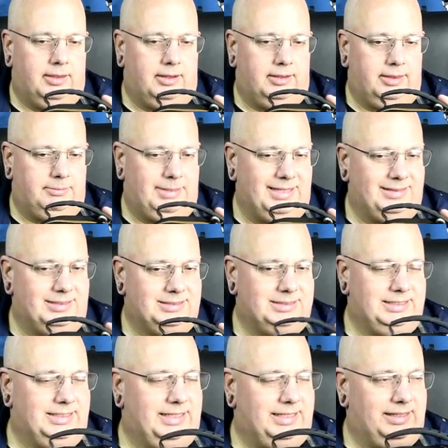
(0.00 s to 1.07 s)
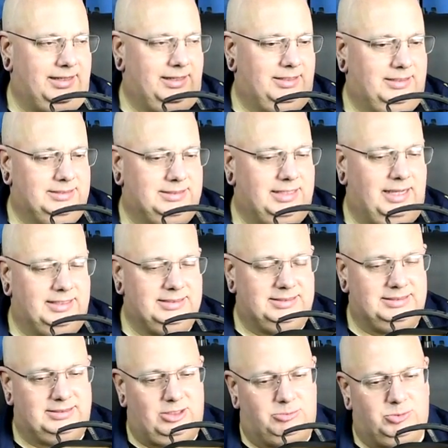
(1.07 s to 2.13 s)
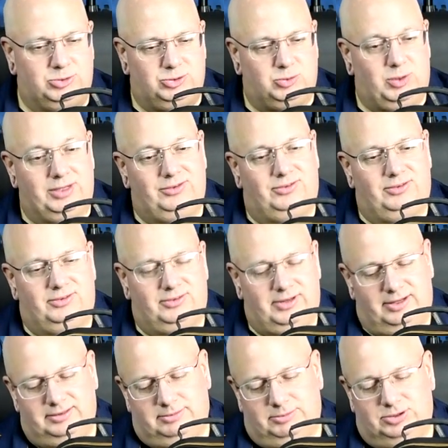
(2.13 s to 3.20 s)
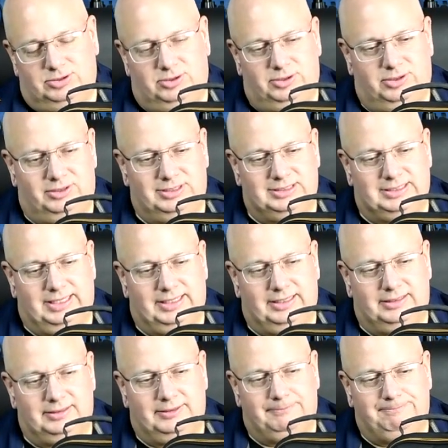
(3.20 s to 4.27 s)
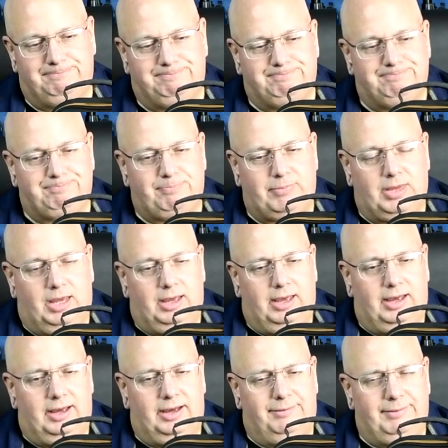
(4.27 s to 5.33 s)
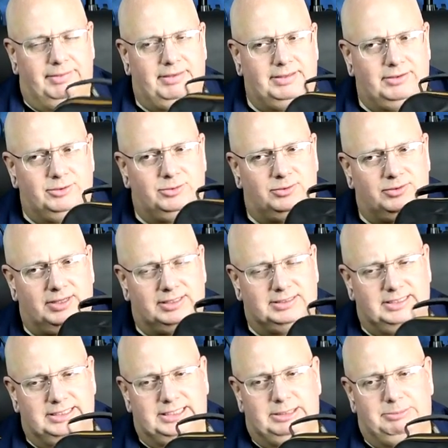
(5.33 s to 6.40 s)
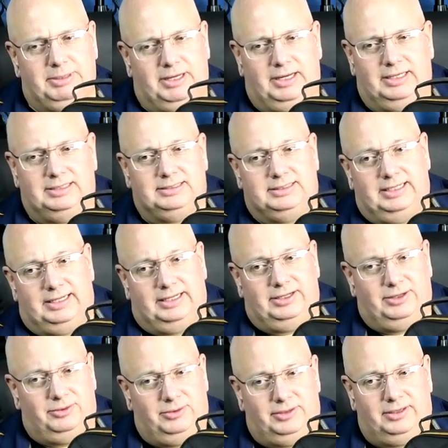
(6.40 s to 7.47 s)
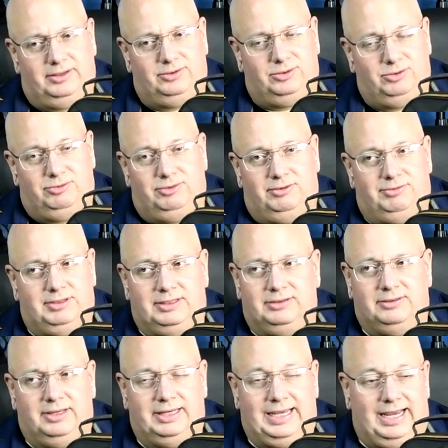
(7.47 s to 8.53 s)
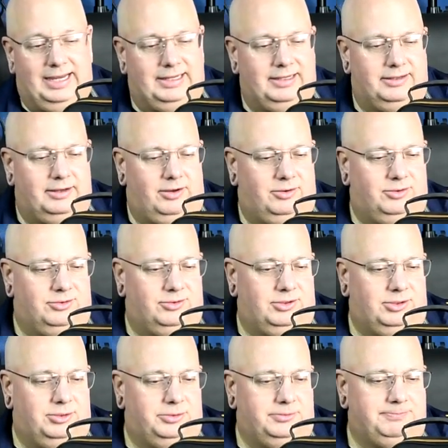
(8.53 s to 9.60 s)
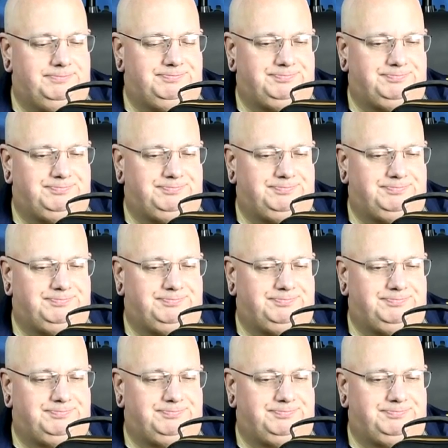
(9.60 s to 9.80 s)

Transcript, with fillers: Uh, they make this in a uh, size that's almost twice this size. I'm going to show you here in a second. Um, I think this one's like sixty bucks, and I know the two fifty is like eighty dollars new.